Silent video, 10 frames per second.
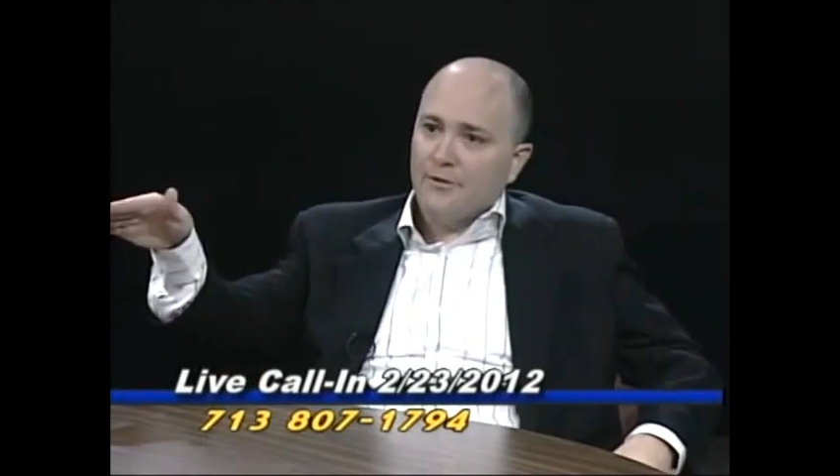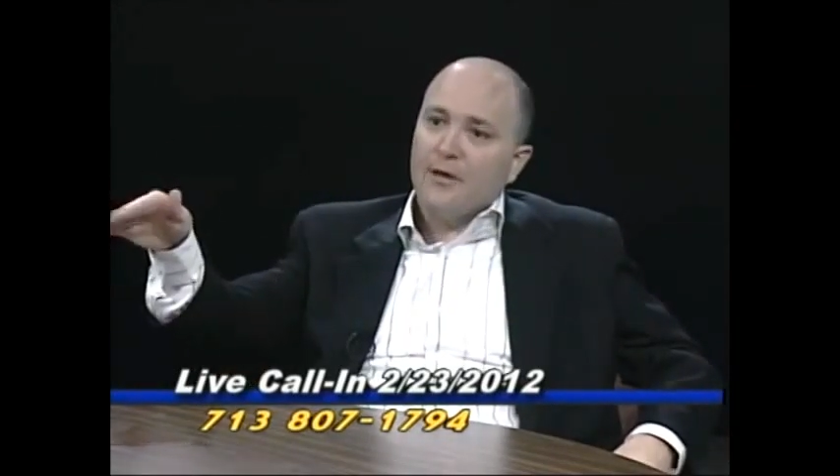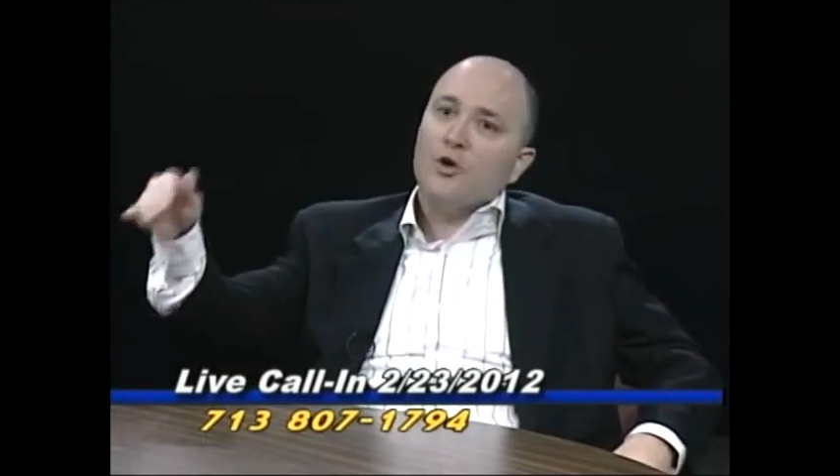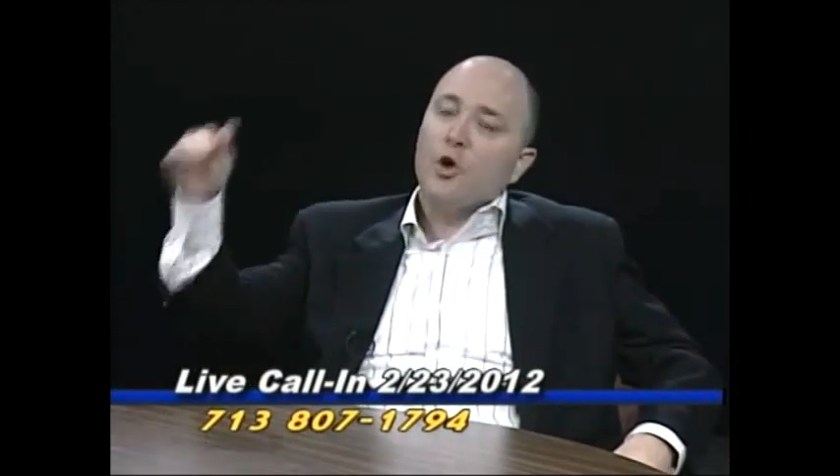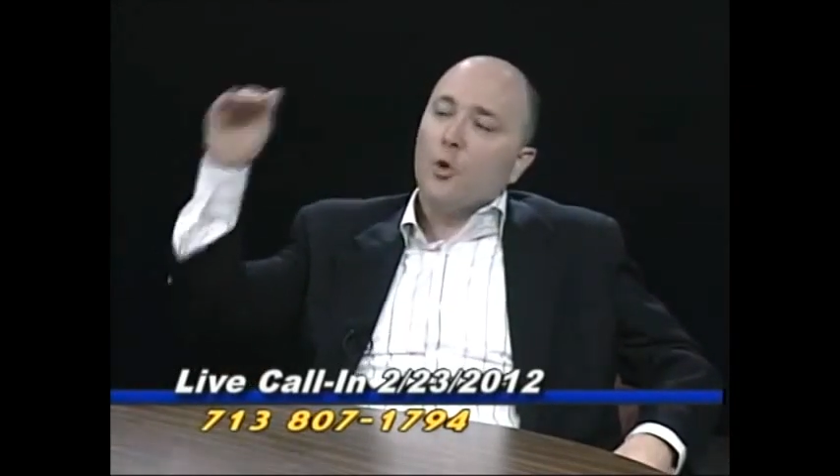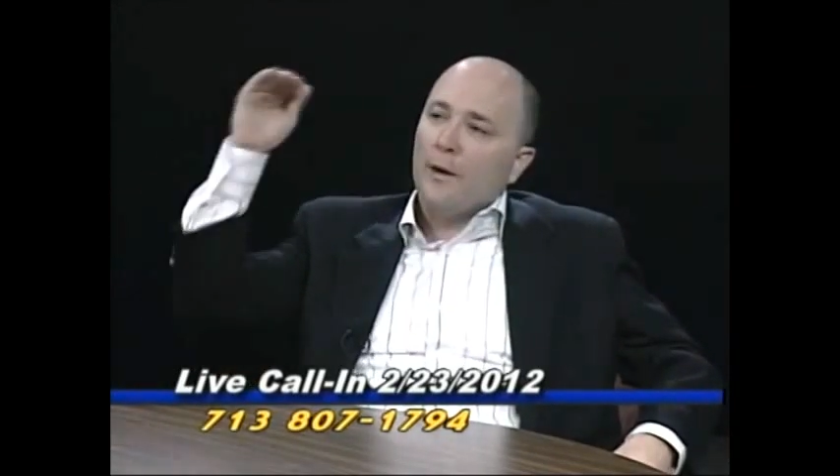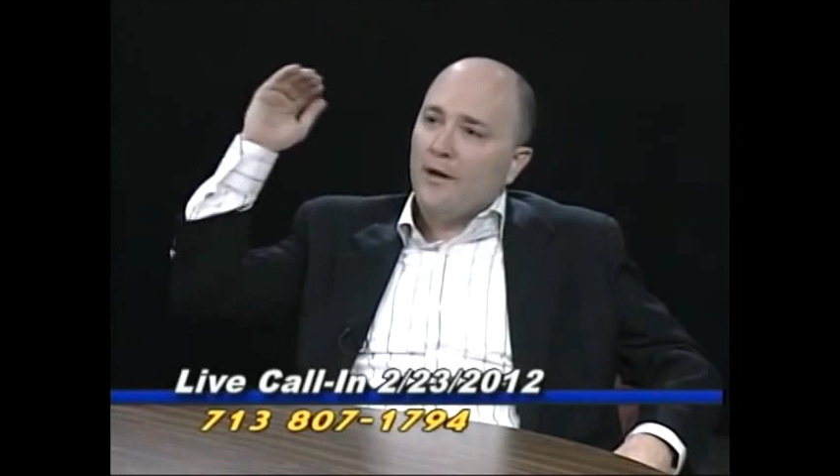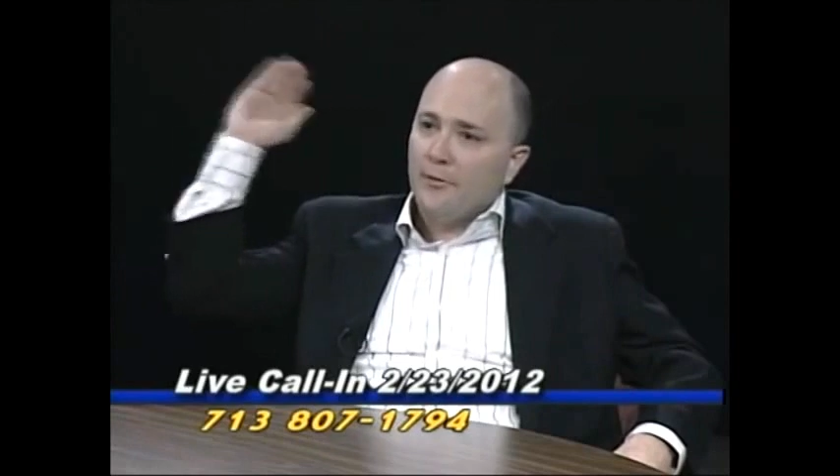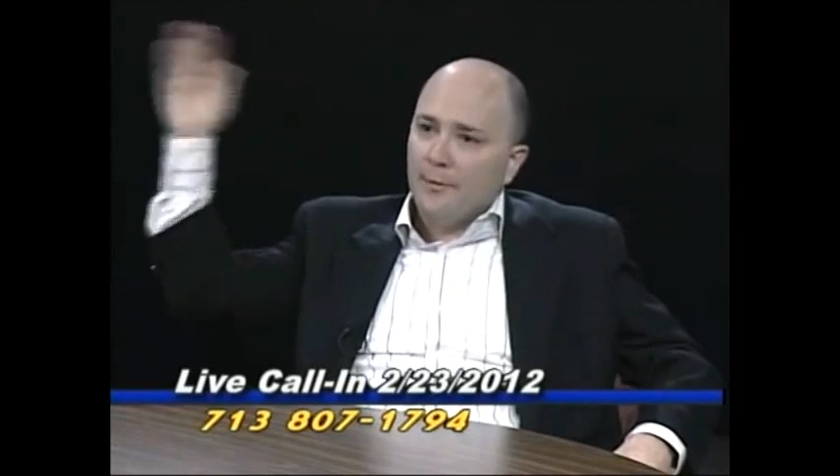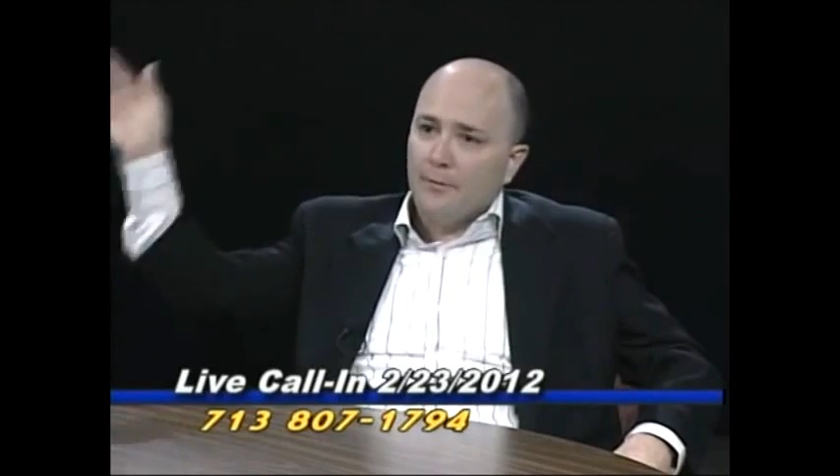They can go
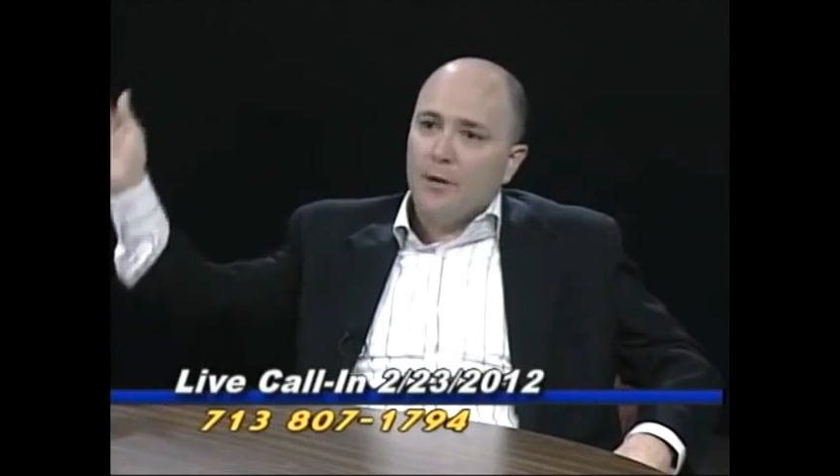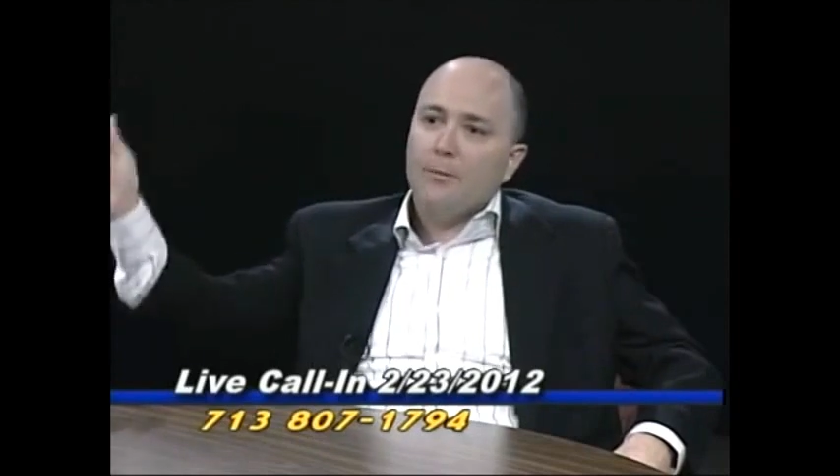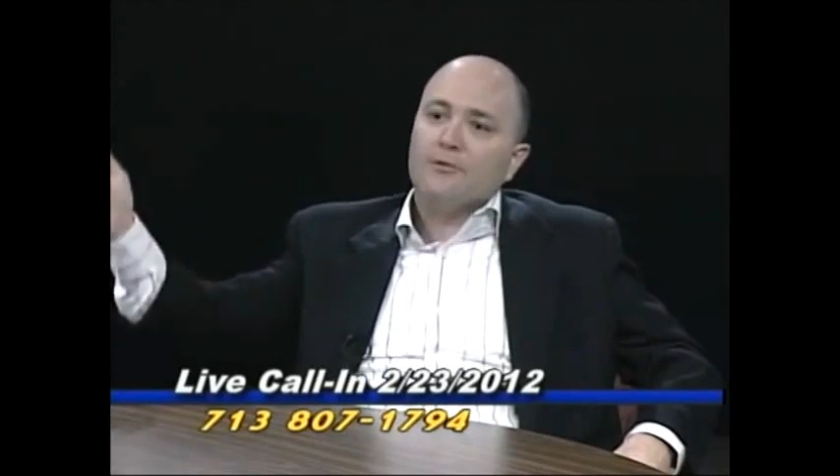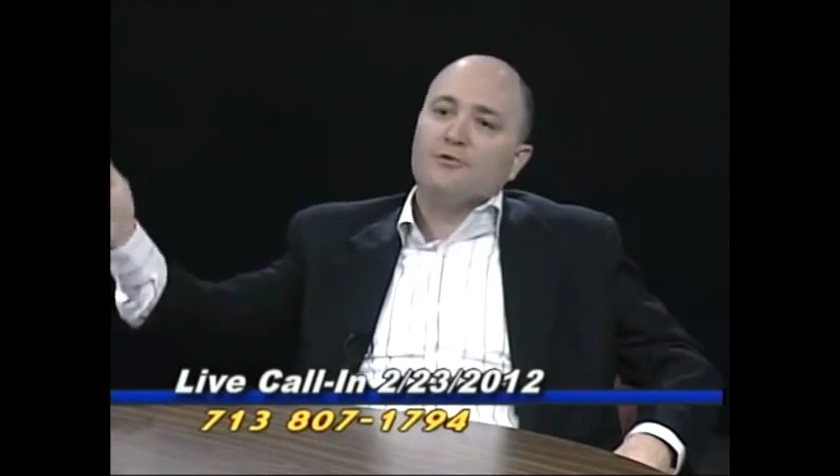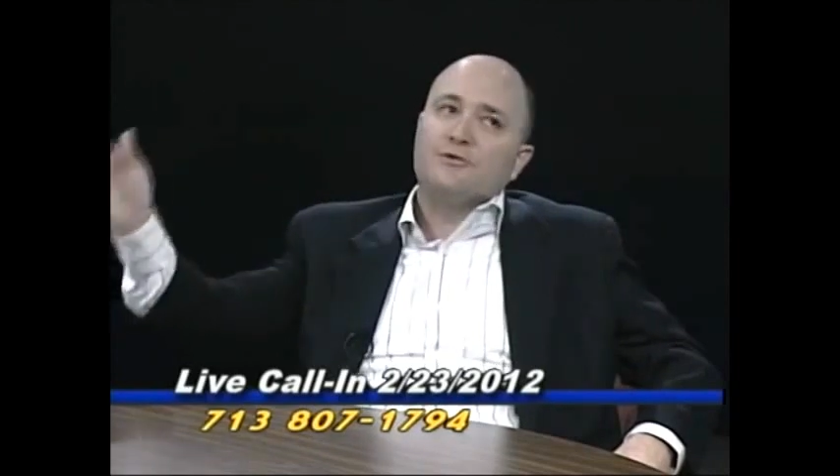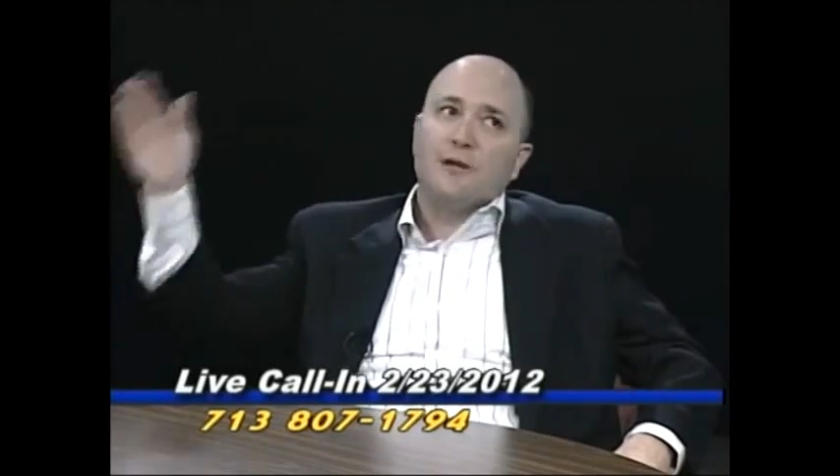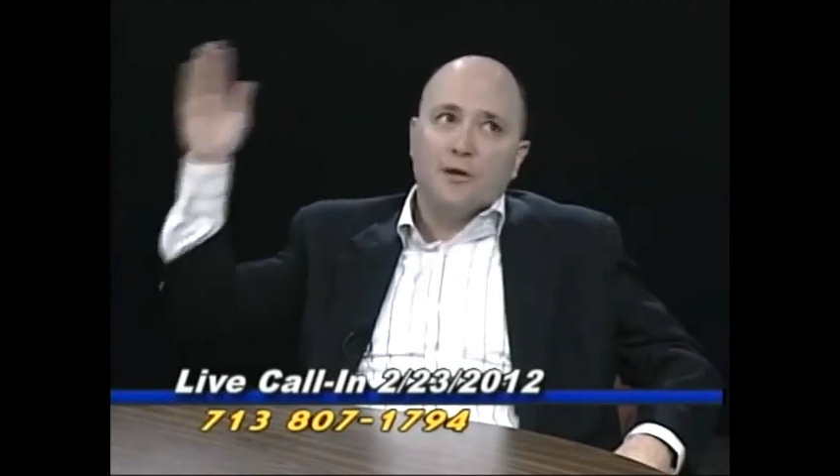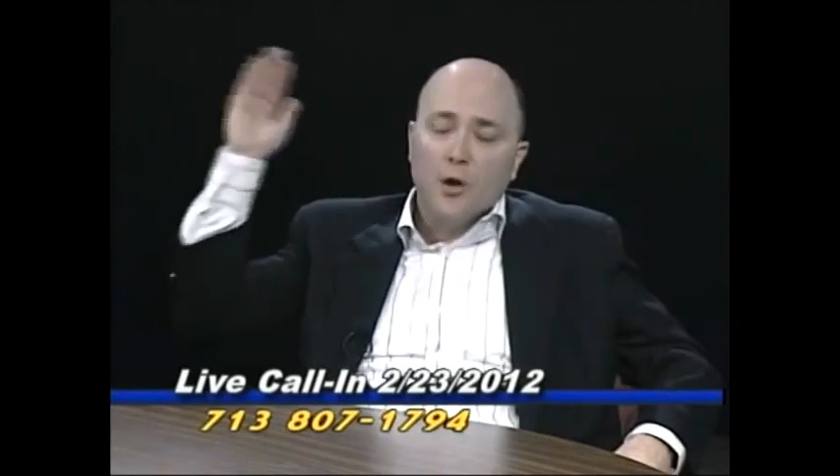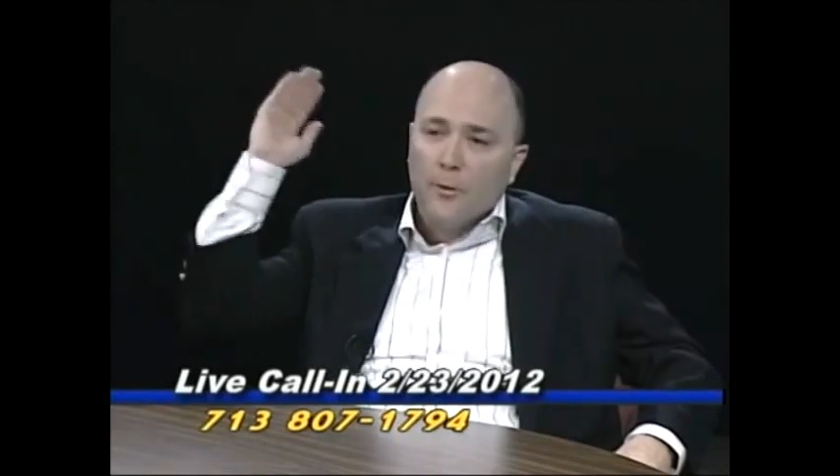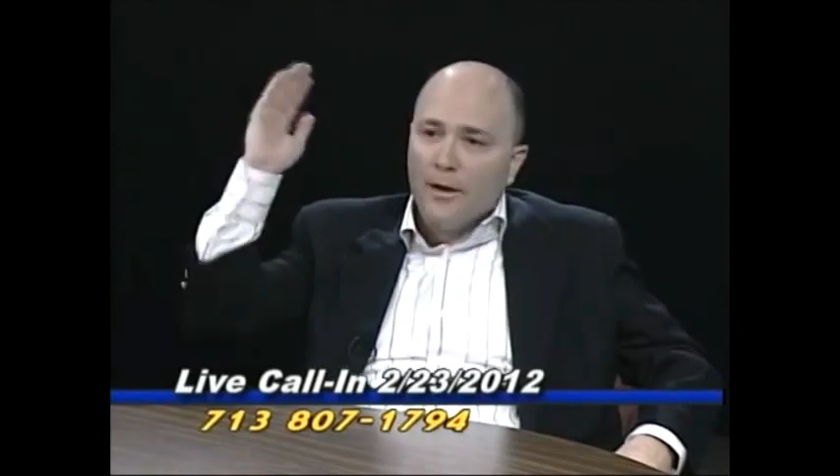around the big publishers. They can
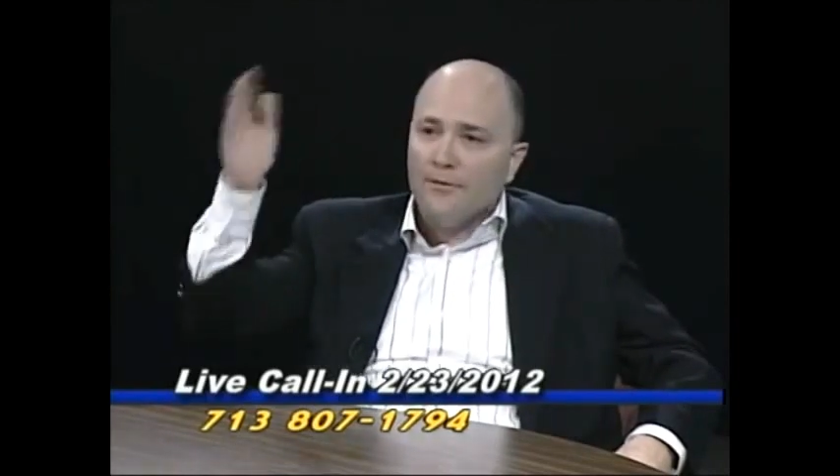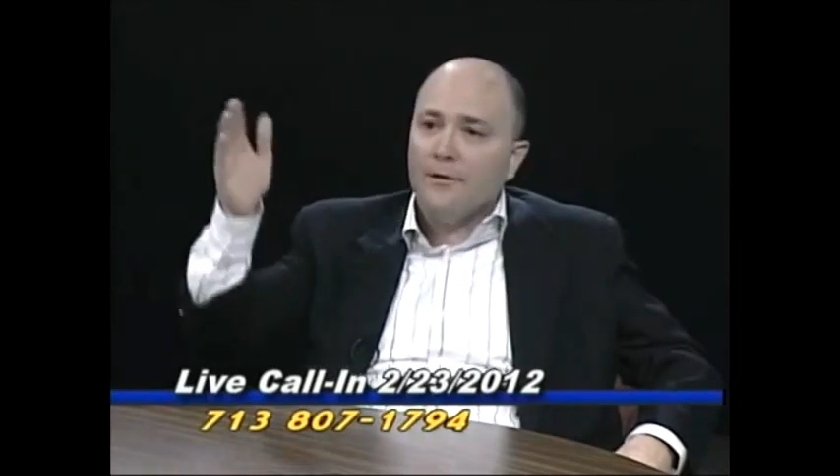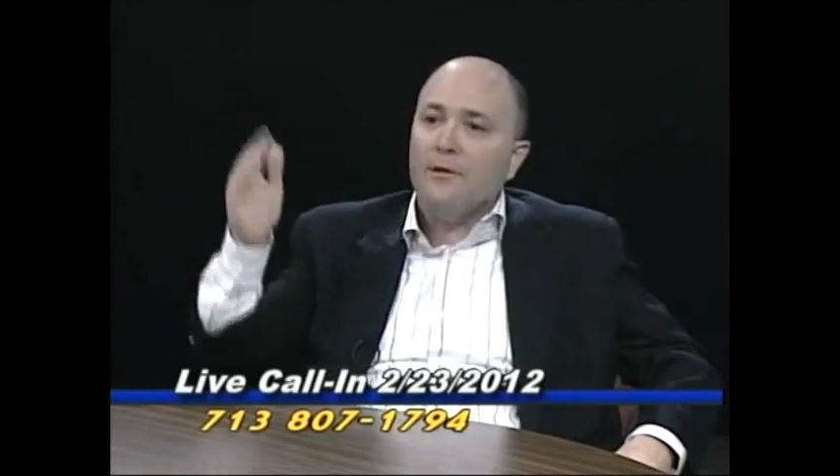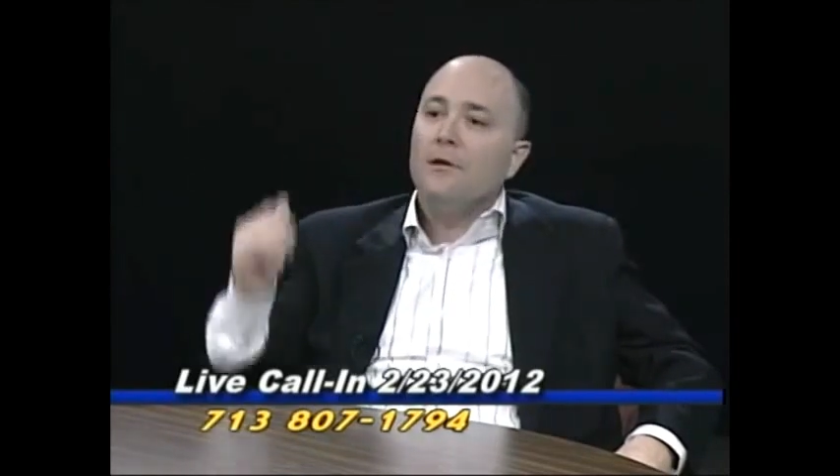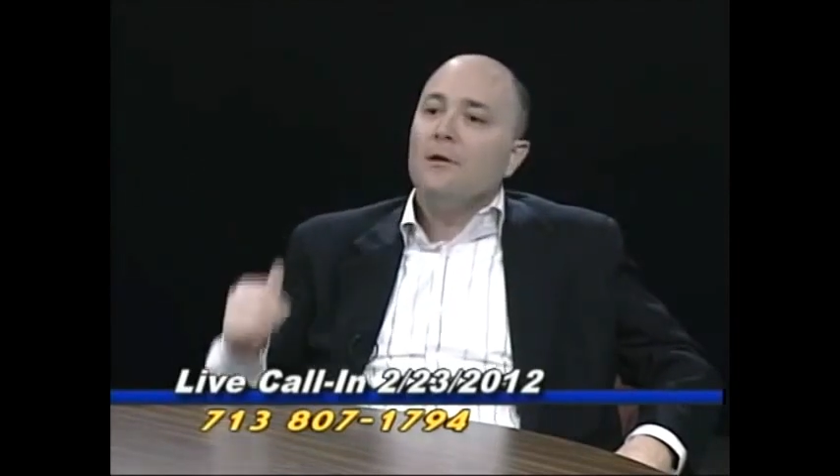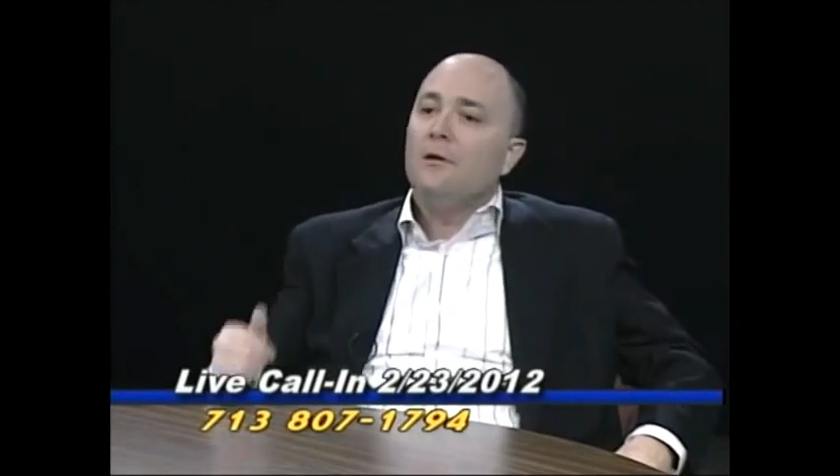go around the